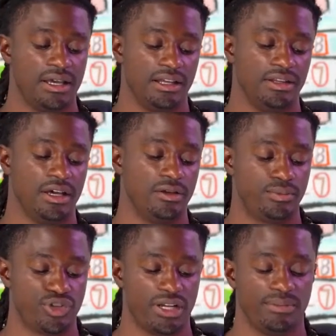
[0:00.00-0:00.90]
Another
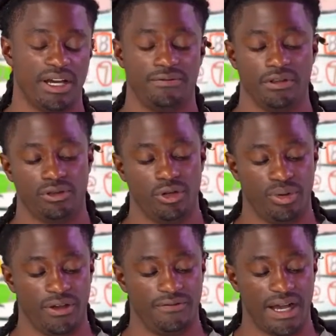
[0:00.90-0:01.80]
trading bot for
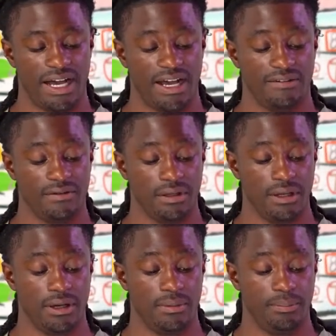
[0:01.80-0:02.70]

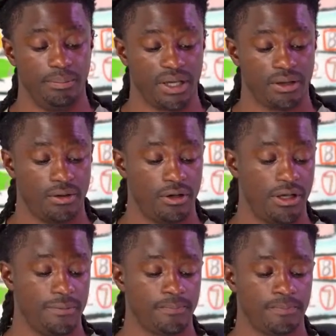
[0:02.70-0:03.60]
3.5 Bitcoin,